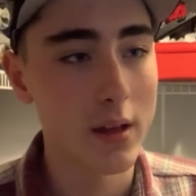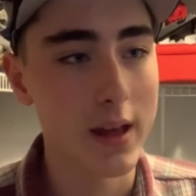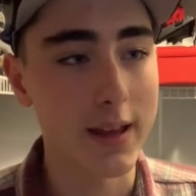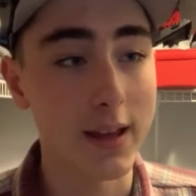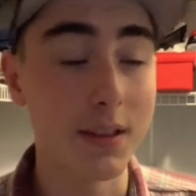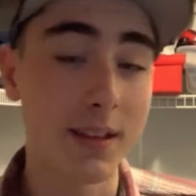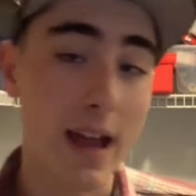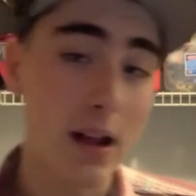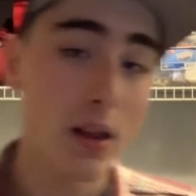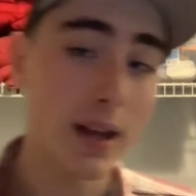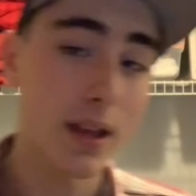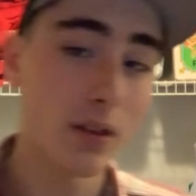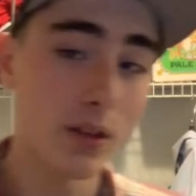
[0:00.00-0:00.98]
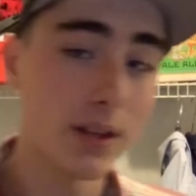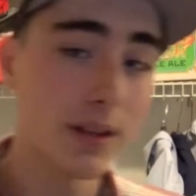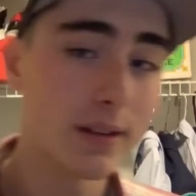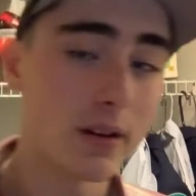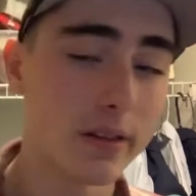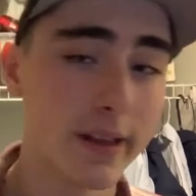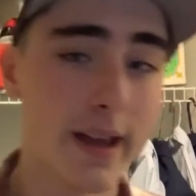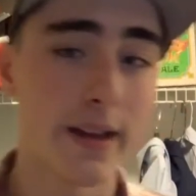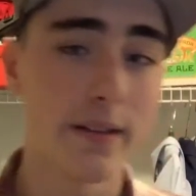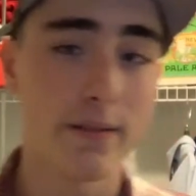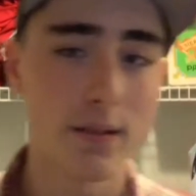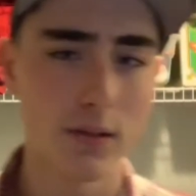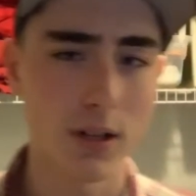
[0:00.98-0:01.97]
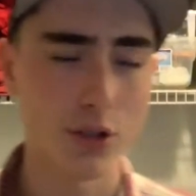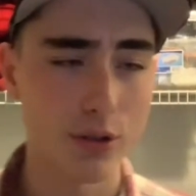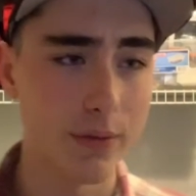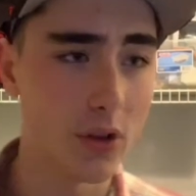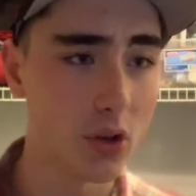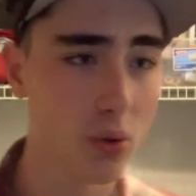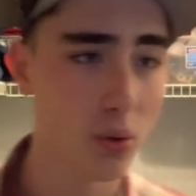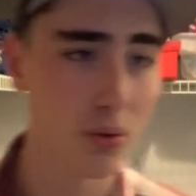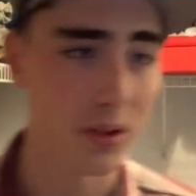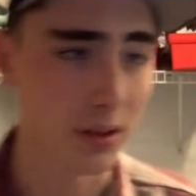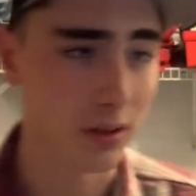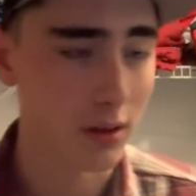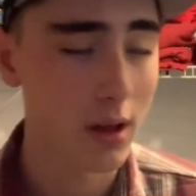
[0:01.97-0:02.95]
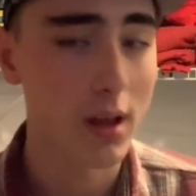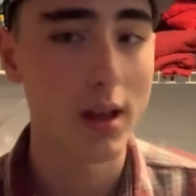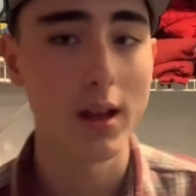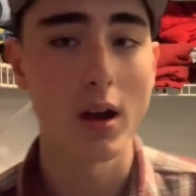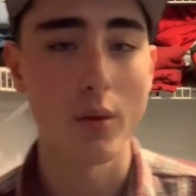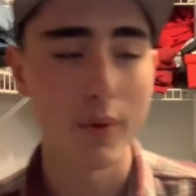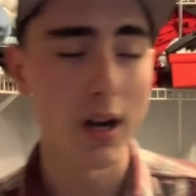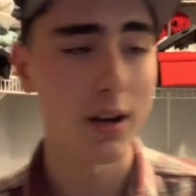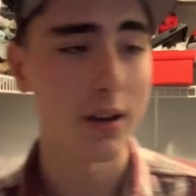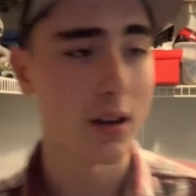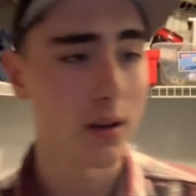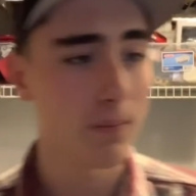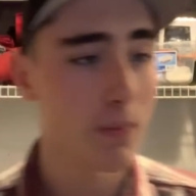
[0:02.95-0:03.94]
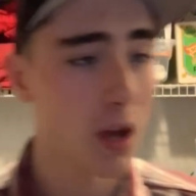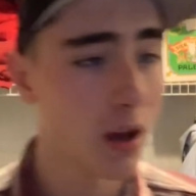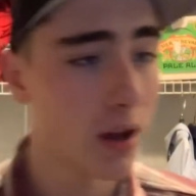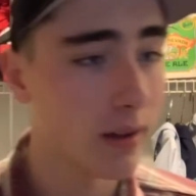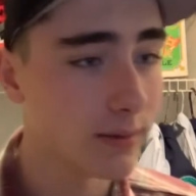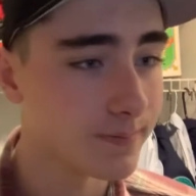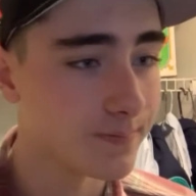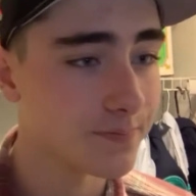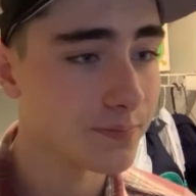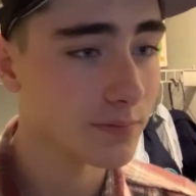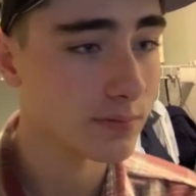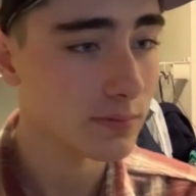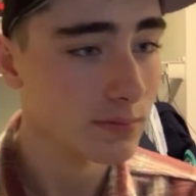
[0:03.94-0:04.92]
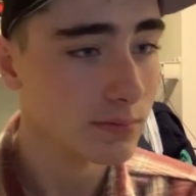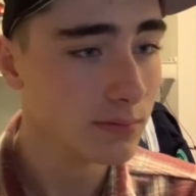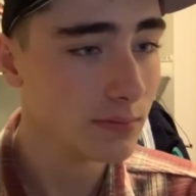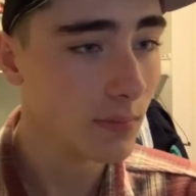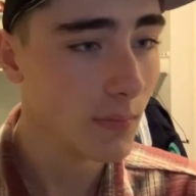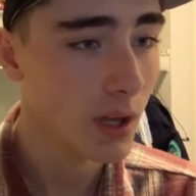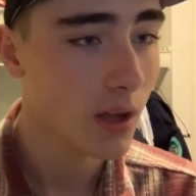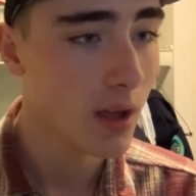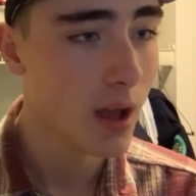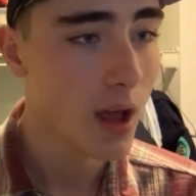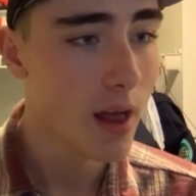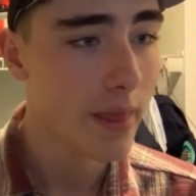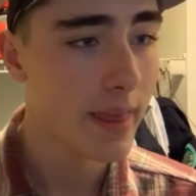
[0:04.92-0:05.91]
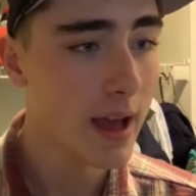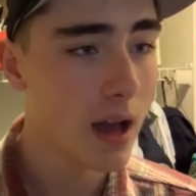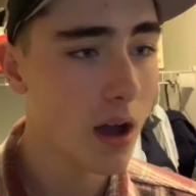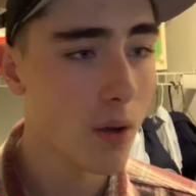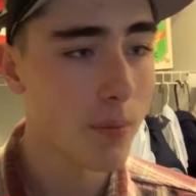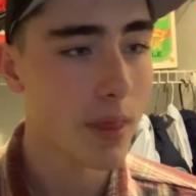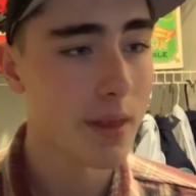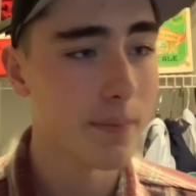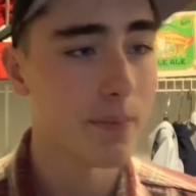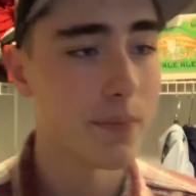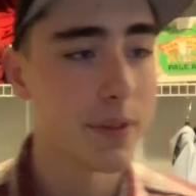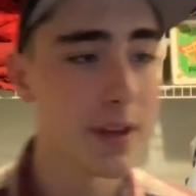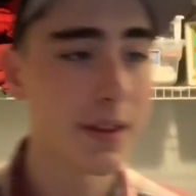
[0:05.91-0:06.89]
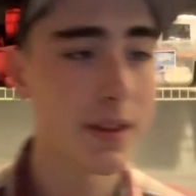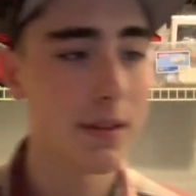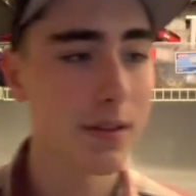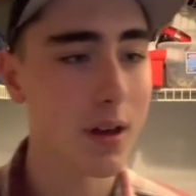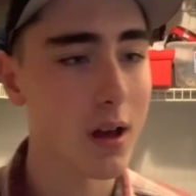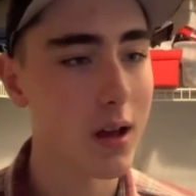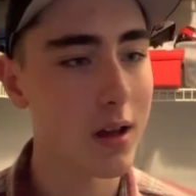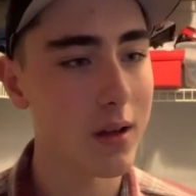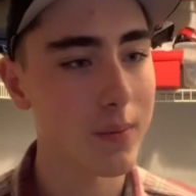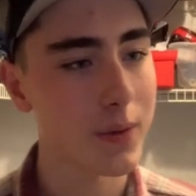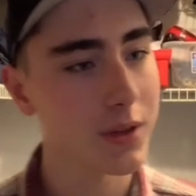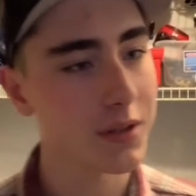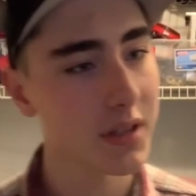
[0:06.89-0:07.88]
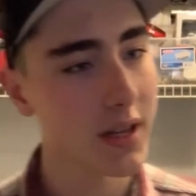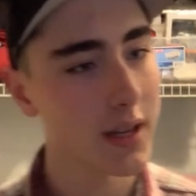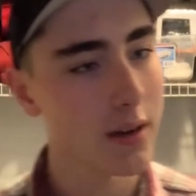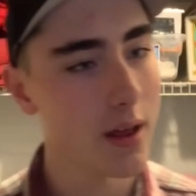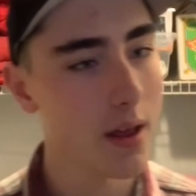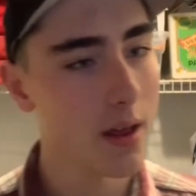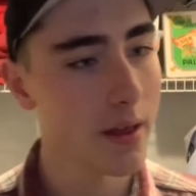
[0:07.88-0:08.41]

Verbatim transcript: it's Cadillac and Lincoln are the head of the luxury vehicles in America. Um, now, this is, um, they're saying,